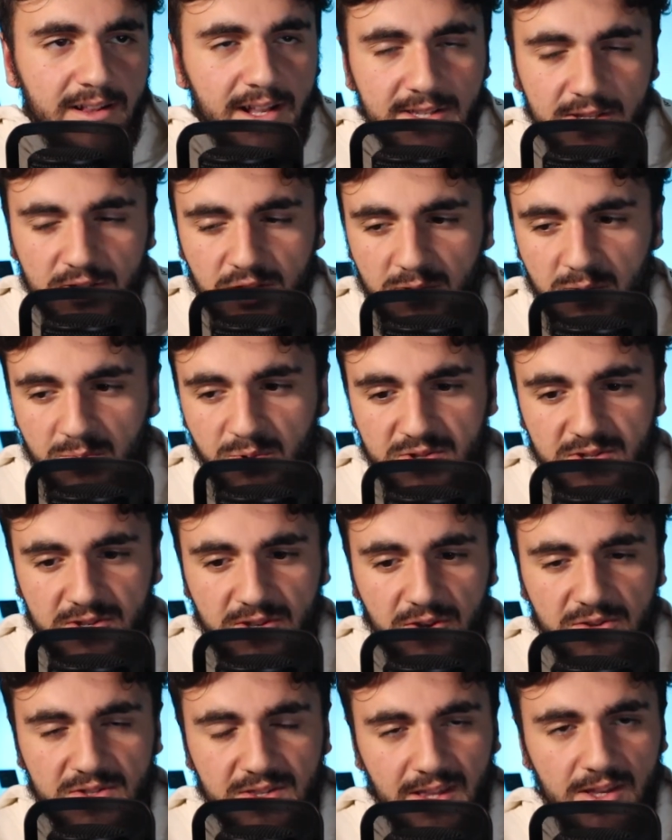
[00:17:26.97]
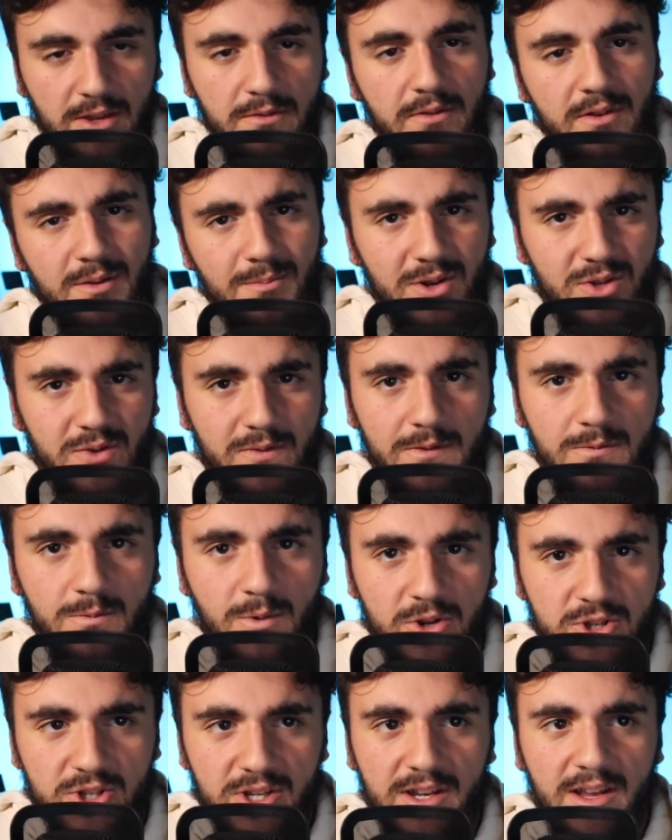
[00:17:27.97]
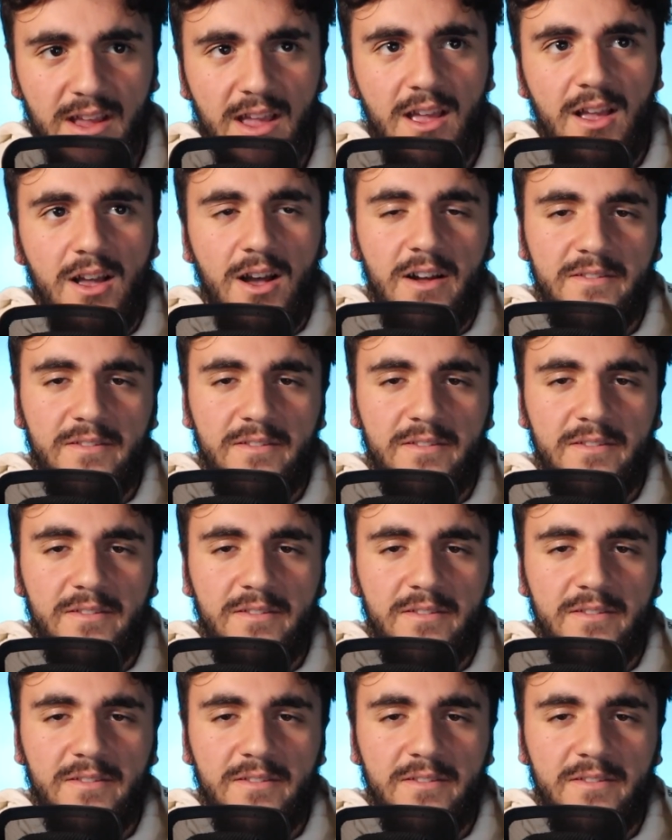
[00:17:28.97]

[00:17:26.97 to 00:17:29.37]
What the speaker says: Ladies and gentlemen, boys and girls, thank you very much for watching.